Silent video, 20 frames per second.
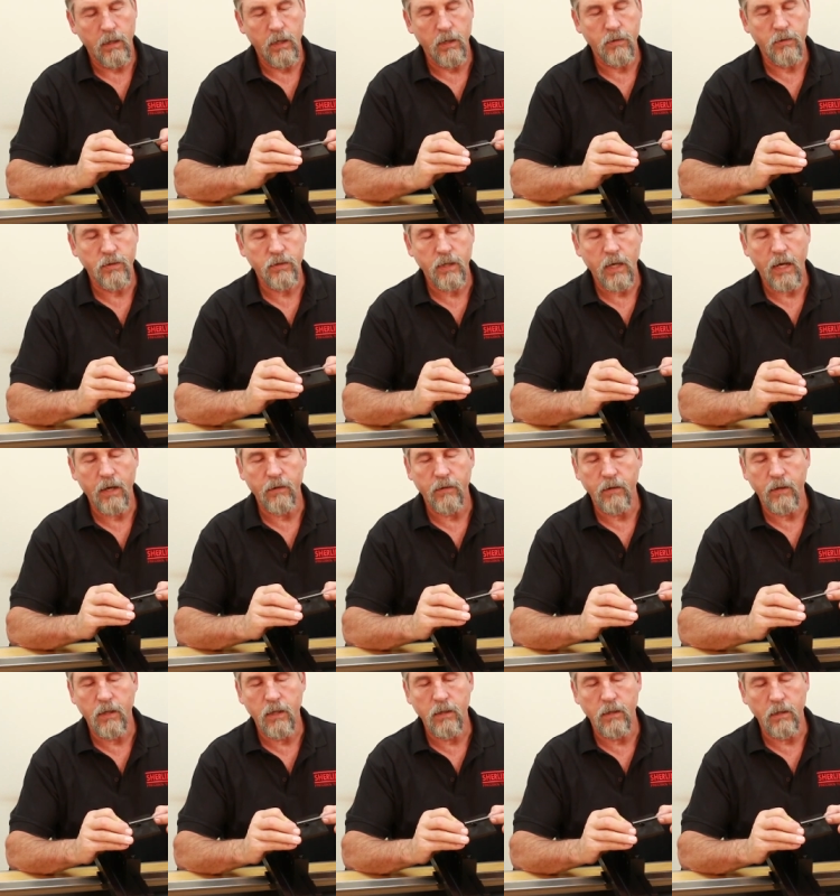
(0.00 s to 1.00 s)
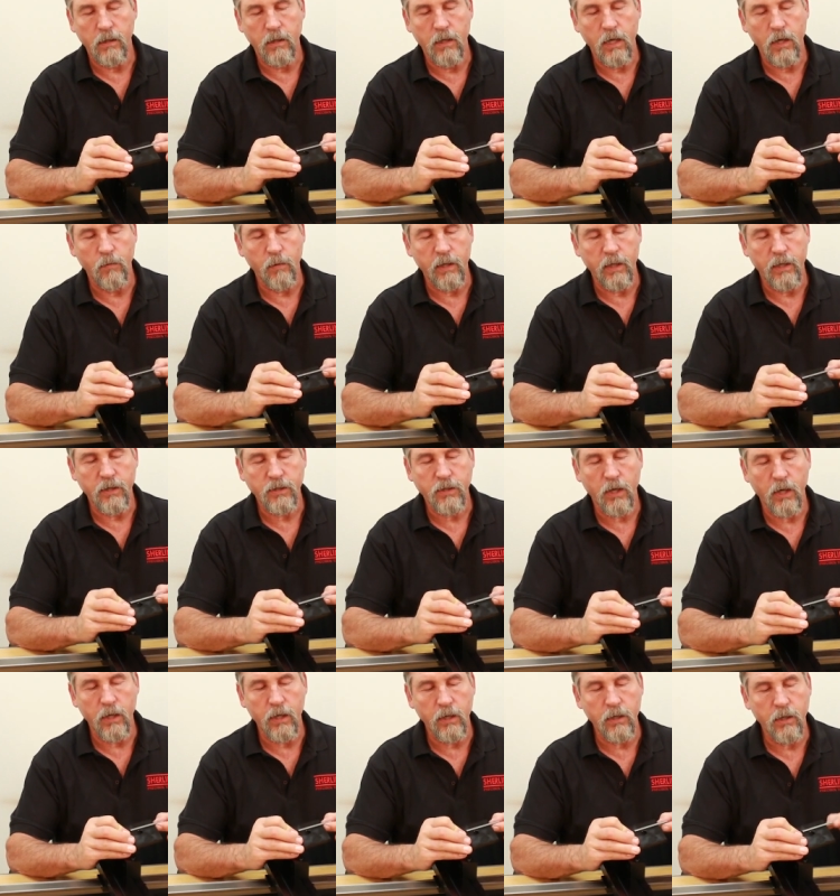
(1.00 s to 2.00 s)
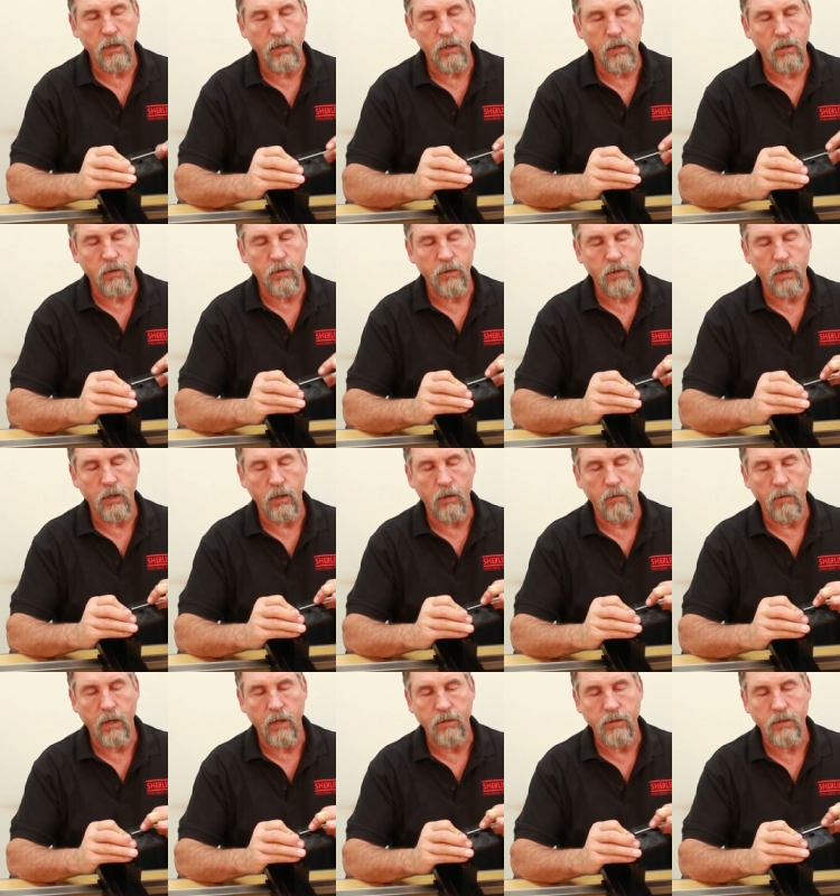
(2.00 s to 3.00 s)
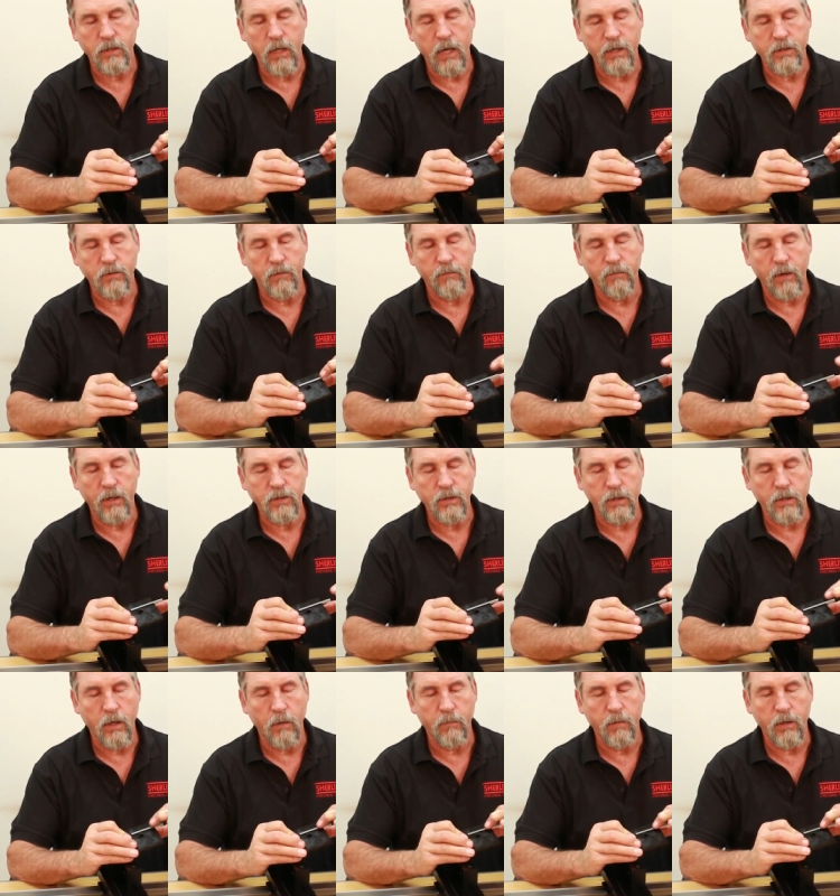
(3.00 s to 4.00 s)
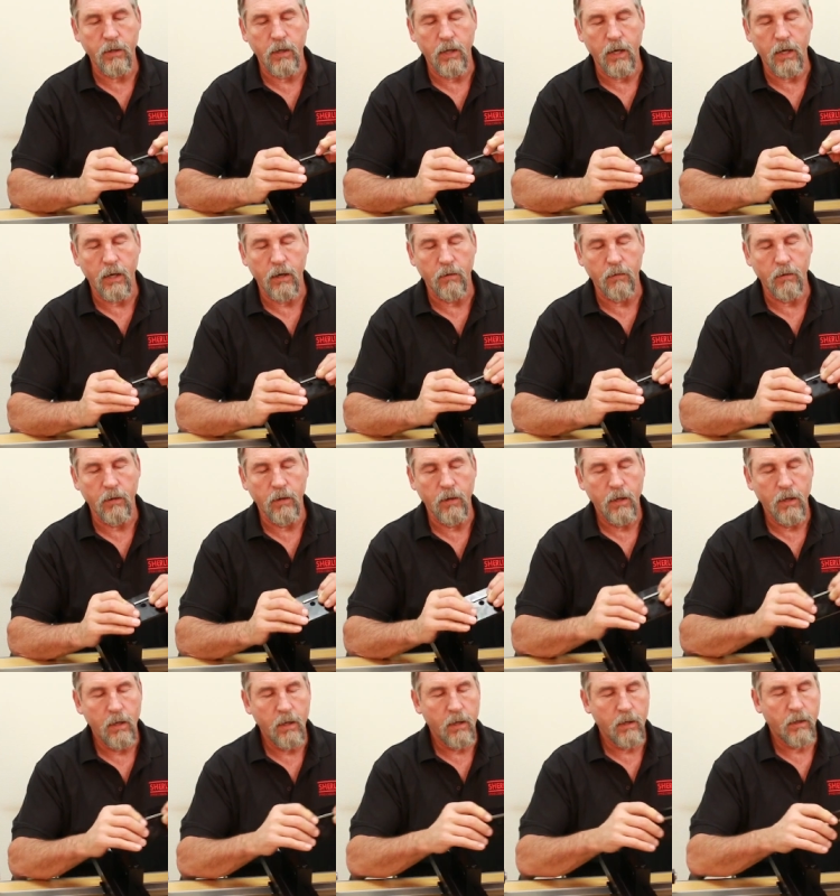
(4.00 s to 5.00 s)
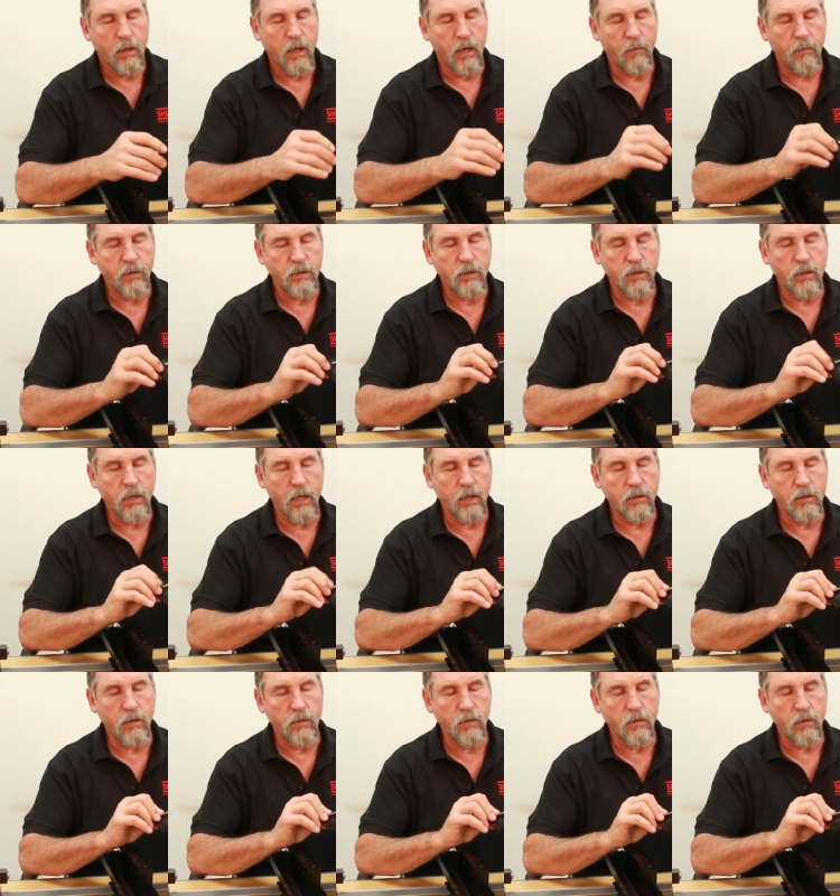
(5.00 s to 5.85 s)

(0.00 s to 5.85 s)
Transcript: either side of the, the keyway that's cut into here. The unground sides are facing up and down. Okay, what you then